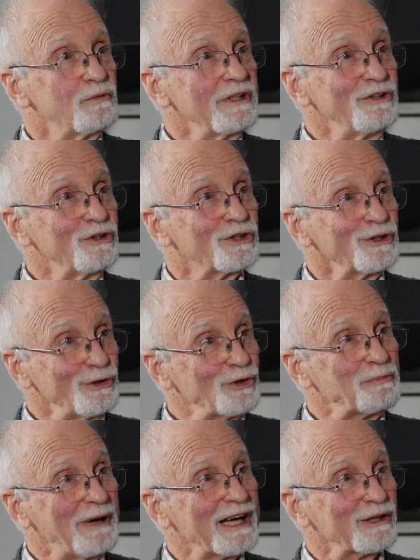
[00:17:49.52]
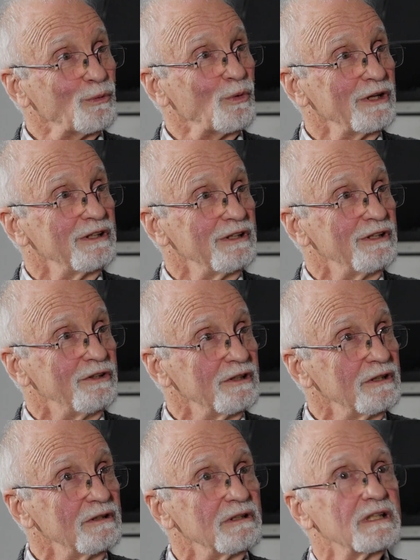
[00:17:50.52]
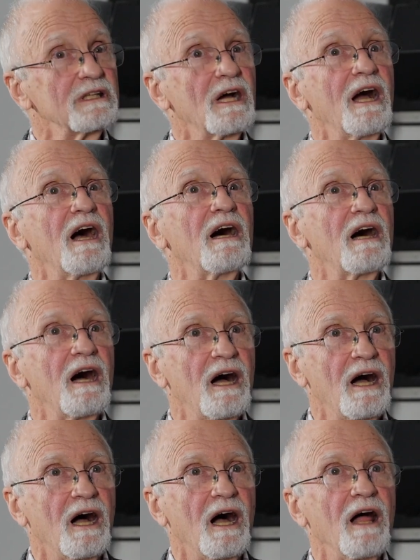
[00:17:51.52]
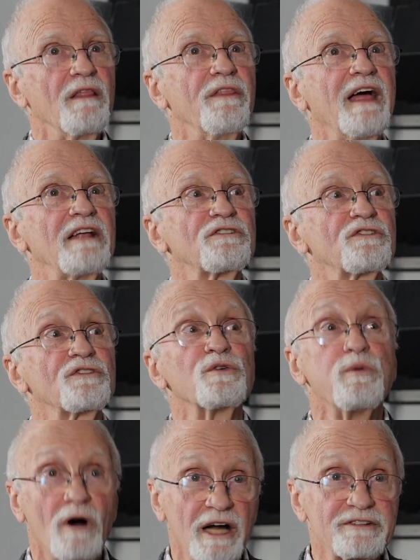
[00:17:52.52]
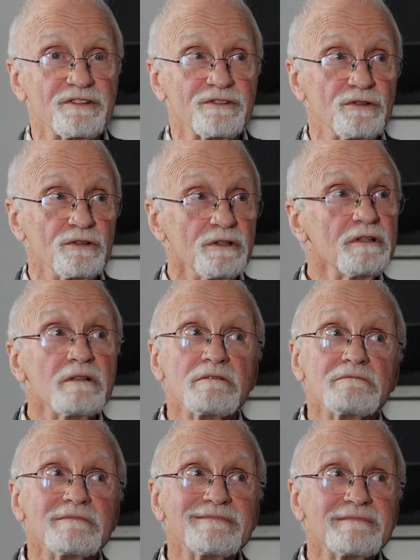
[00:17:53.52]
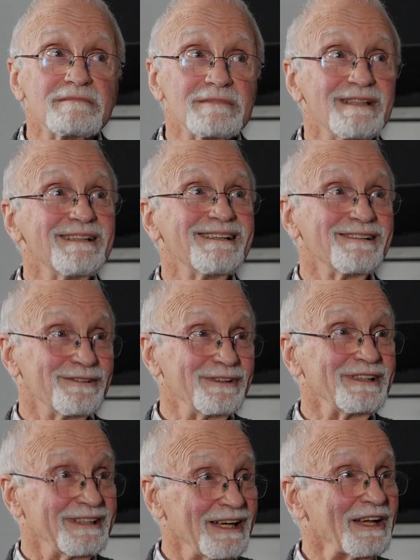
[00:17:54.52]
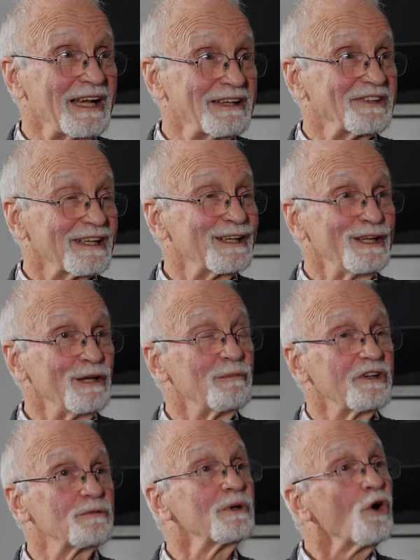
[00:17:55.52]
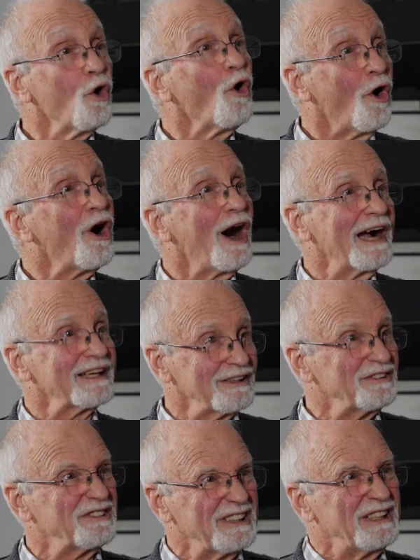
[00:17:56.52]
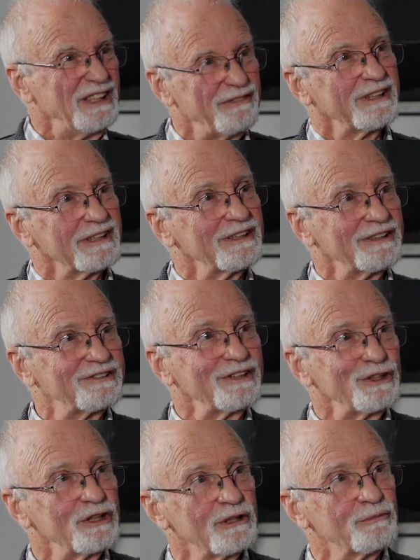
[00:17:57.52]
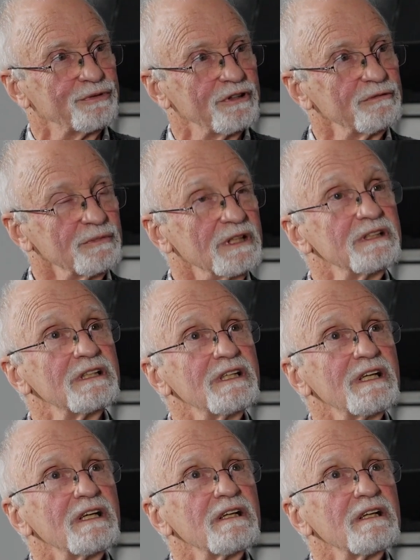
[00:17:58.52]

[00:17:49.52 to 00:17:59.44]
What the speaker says: when you can look back at what you do and go, that's twice as good, you know, has a clear measurement, or I can significantly see the improvement,